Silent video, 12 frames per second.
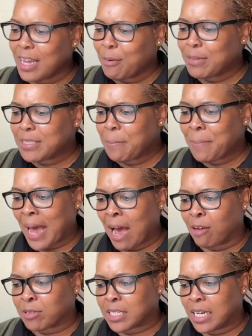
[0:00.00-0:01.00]
It was
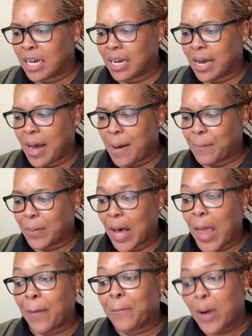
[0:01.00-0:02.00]
about
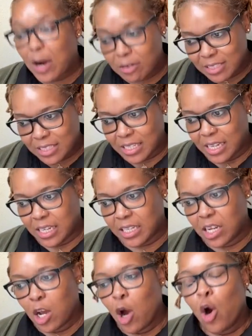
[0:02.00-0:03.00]
a
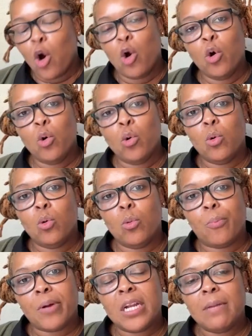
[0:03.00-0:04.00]
person
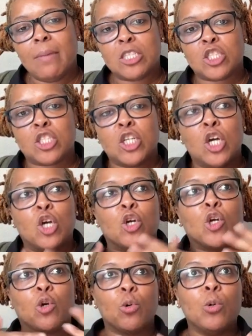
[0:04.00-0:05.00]
who pretty much
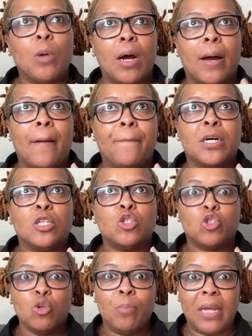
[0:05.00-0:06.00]
grew up
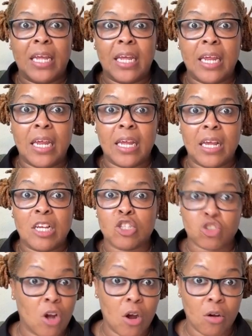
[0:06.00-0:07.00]
to be
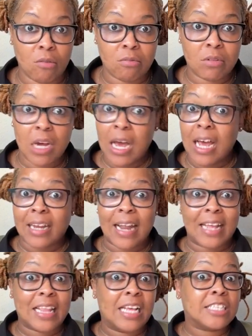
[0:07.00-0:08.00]
strong.
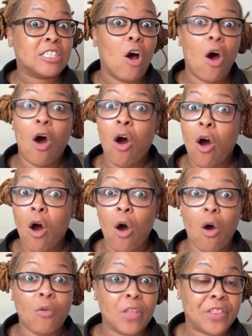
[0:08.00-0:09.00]
Like that's
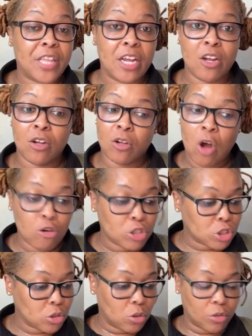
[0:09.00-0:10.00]
all that their
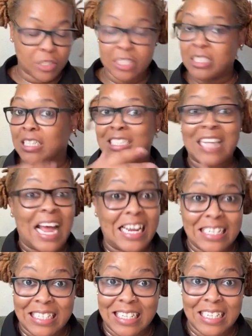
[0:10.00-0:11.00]
culture or their
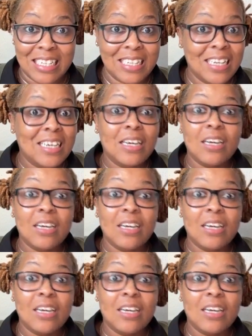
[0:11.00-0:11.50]
society